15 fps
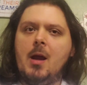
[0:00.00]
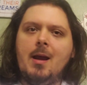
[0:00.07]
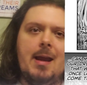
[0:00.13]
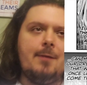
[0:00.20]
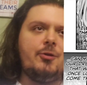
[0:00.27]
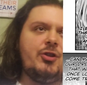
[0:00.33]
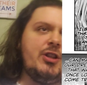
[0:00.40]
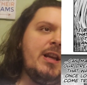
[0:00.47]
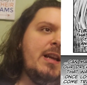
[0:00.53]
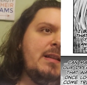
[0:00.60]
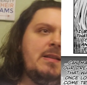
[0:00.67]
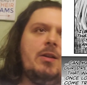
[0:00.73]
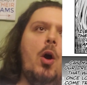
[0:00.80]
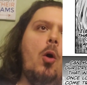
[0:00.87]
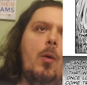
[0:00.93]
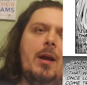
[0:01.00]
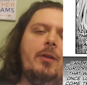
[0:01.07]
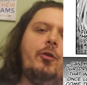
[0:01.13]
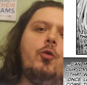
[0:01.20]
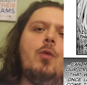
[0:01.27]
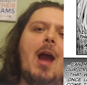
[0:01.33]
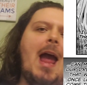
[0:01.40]
If she is going
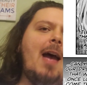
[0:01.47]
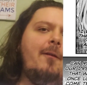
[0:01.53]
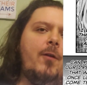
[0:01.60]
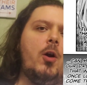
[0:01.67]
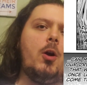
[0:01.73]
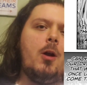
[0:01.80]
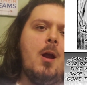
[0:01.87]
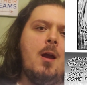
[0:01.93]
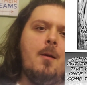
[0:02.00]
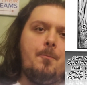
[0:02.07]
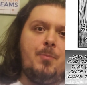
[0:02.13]
to ever